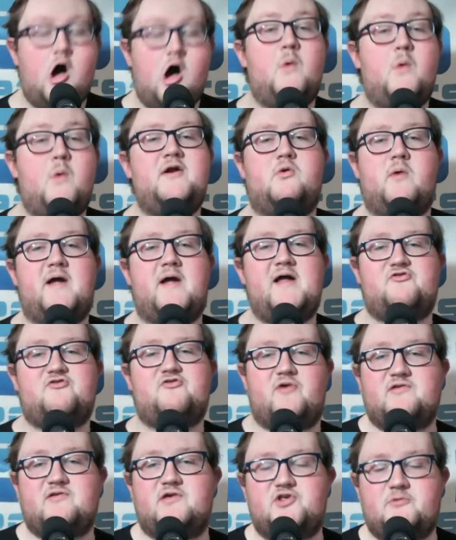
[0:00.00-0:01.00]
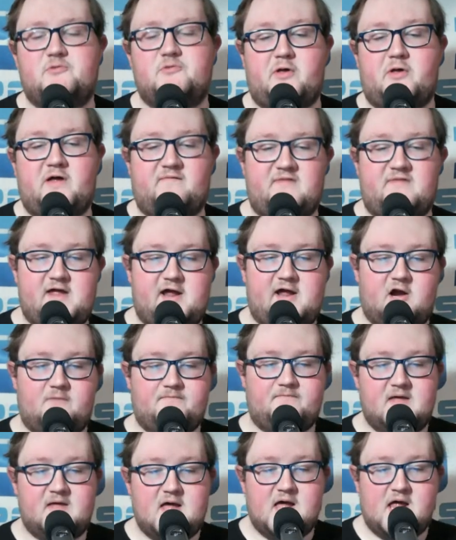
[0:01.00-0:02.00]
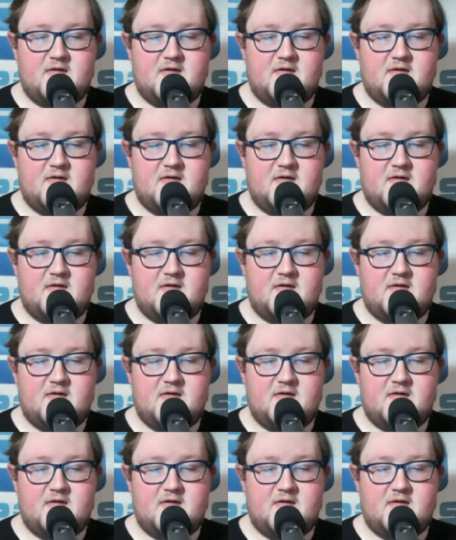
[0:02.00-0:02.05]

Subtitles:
Owen Grant, Transition Player of the Year.